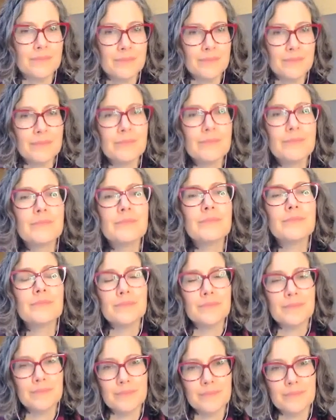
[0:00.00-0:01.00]

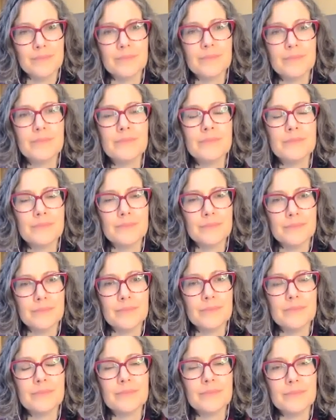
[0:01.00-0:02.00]

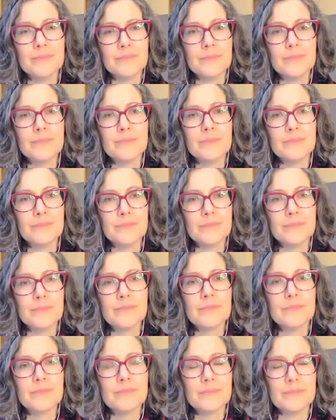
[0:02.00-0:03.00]

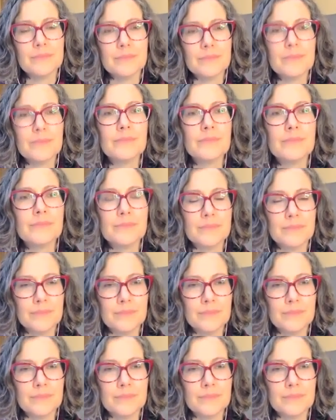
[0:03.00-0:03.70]
This person isn't speaking.